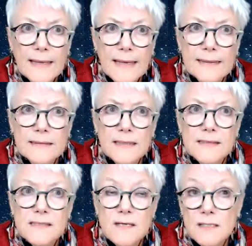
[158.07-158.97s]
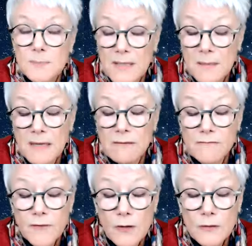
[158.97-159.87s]
and I started becoming
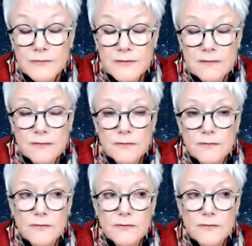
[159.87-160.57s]
involved in